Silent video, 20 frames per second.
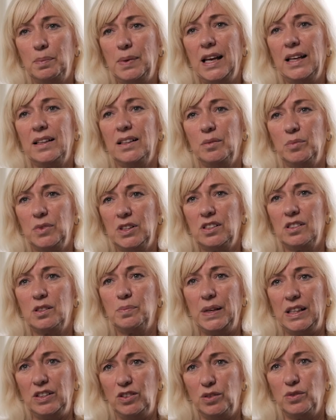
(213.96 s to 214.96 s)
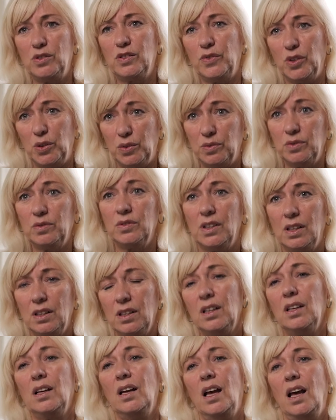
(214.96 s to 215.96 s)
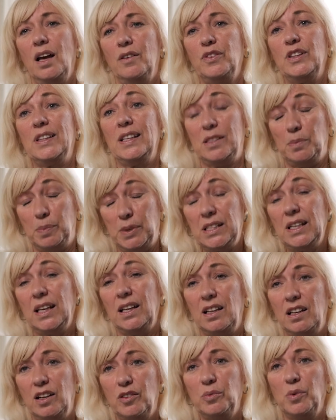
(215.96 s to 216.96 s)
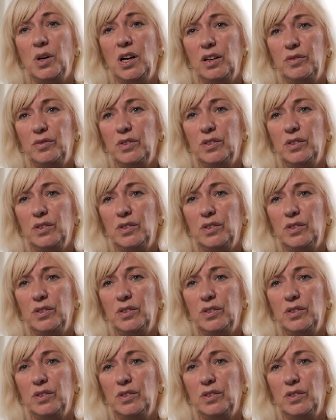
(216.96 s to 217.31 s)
planning, which has been useful for this particular work